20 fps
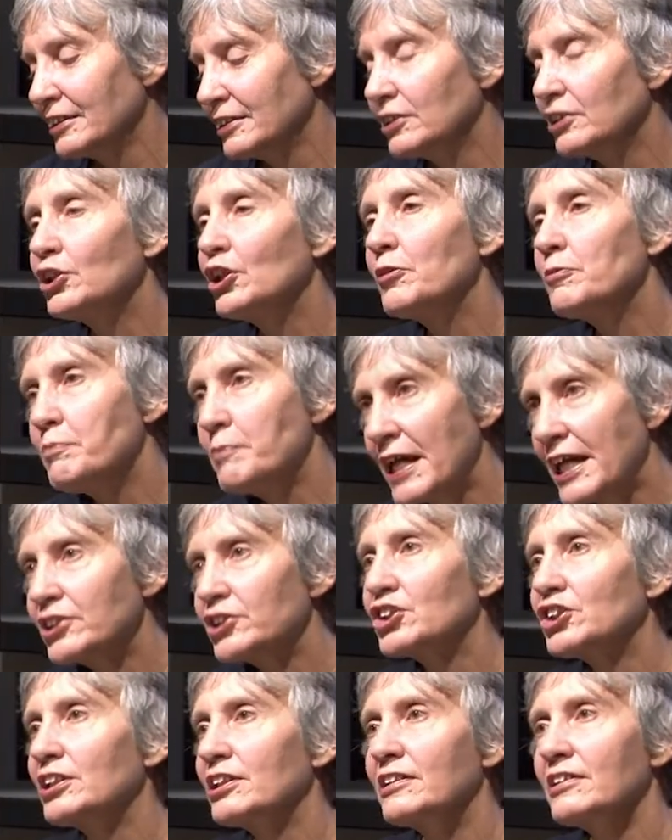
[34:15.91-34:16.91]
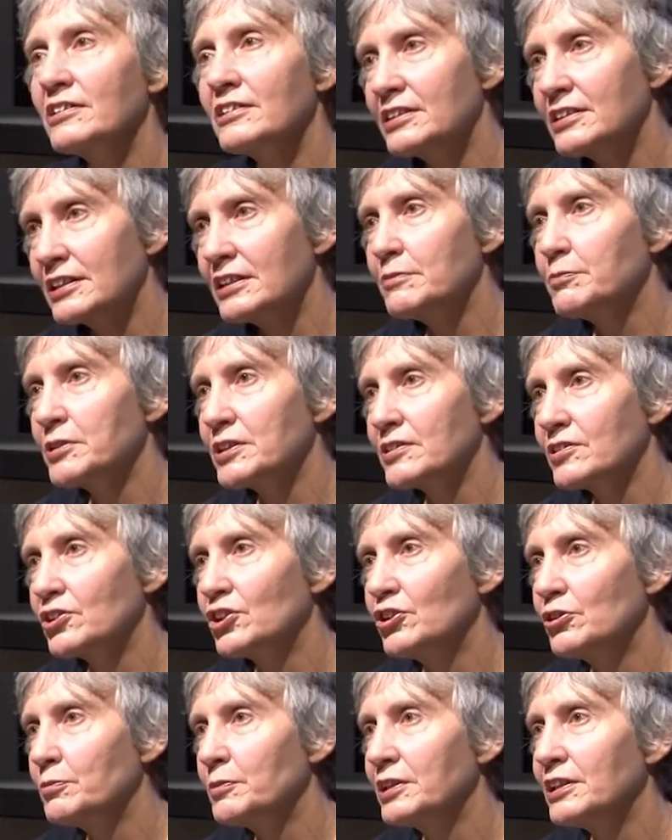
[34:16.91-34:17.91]
matching the deepest
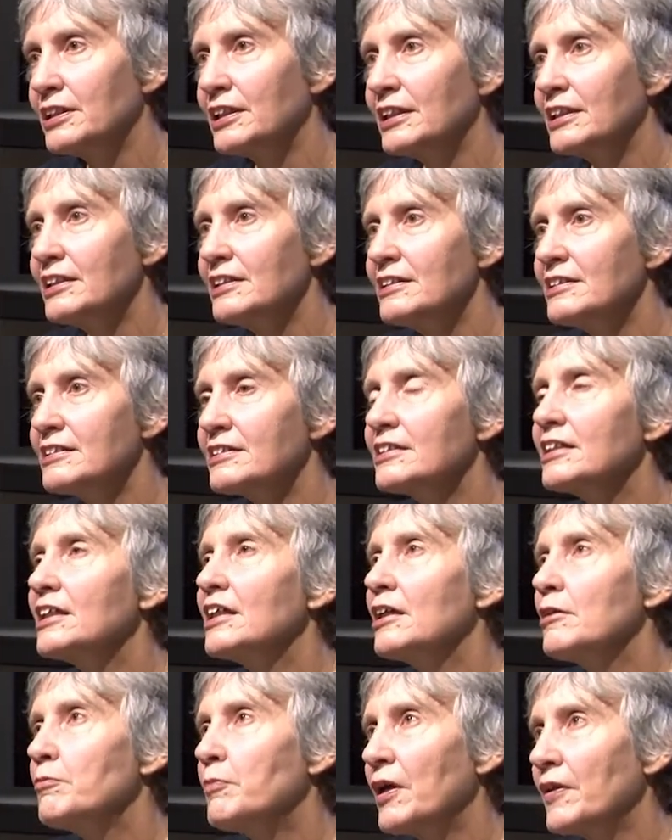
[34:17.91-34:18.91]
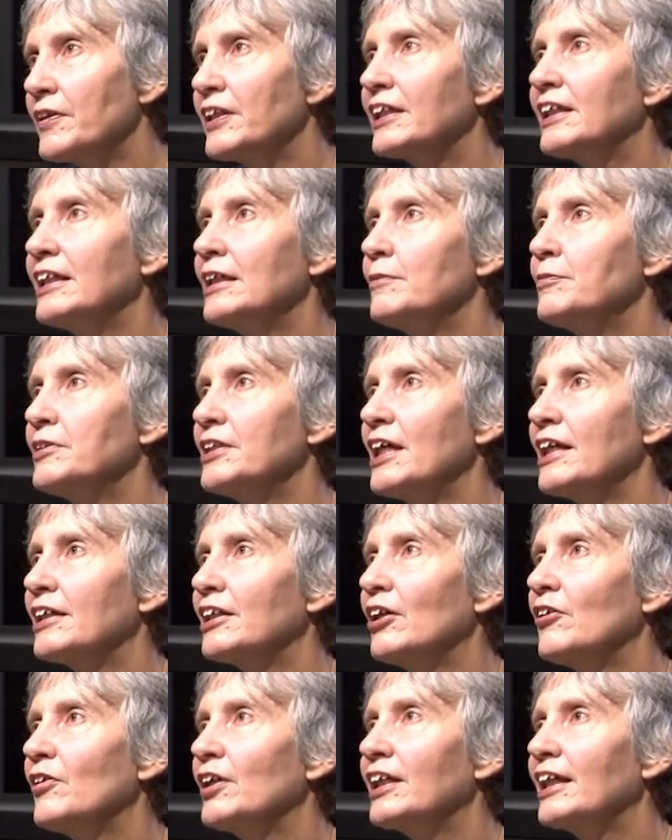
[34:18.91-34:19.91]
human needs, but they're keeping that
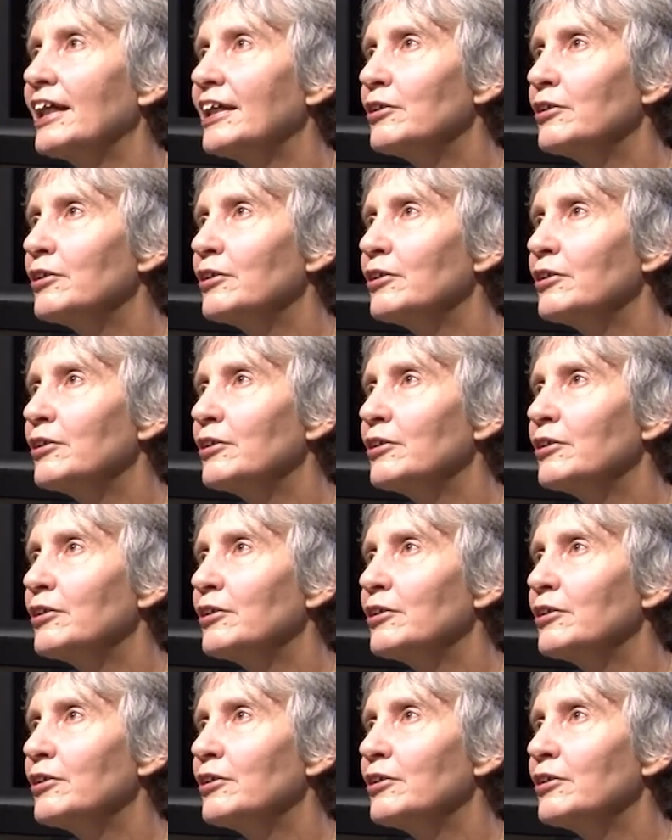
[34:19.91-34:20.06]
going.